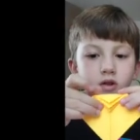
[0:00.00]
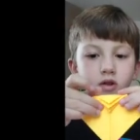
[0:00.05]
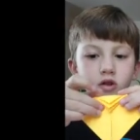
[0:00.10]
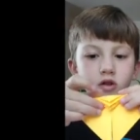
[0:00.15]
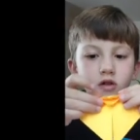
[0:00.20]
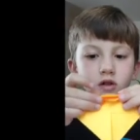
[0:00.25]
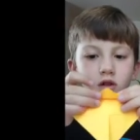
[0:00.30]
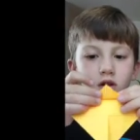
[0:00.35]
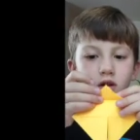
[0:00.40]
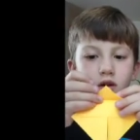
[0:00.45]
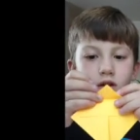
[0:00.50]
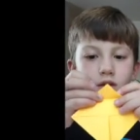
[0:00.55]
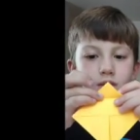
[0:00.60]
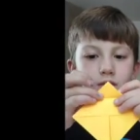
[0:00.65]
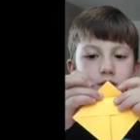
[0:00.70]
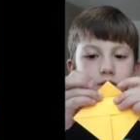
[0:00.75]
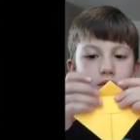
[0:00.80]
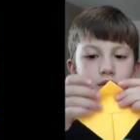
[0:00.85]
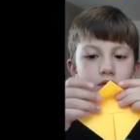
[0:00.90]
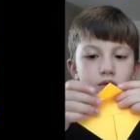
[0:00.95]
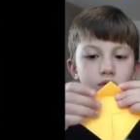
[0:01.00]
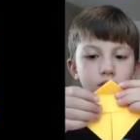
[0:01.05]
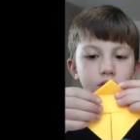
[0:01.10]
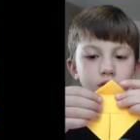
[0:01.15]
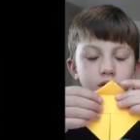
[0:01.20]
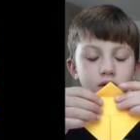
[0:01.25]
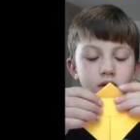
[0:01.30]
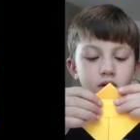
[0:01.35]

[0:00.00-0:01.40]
I just unfold.